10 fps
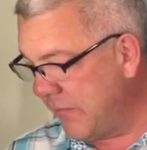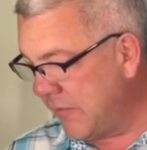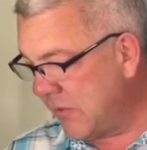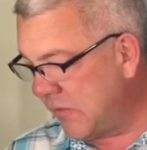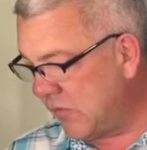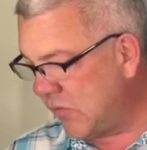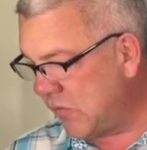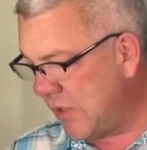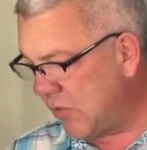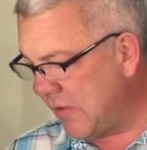because there's so
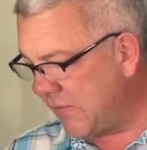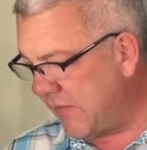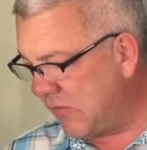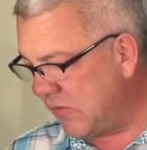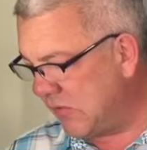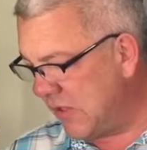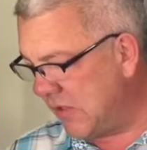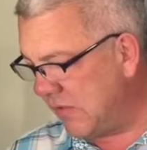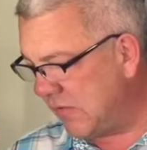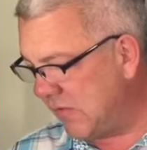many great features on
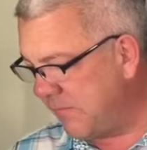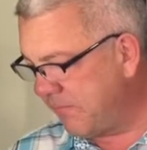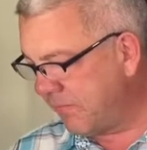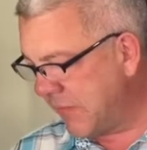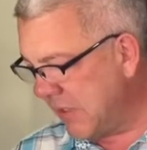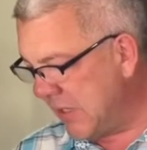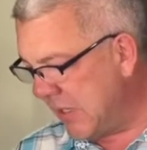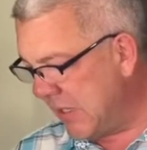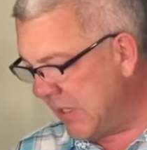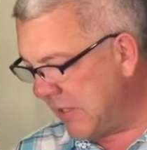this.
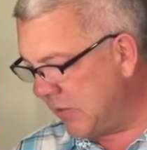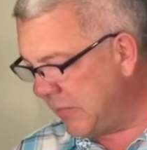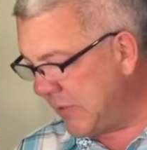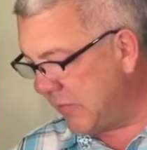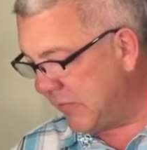You'll be able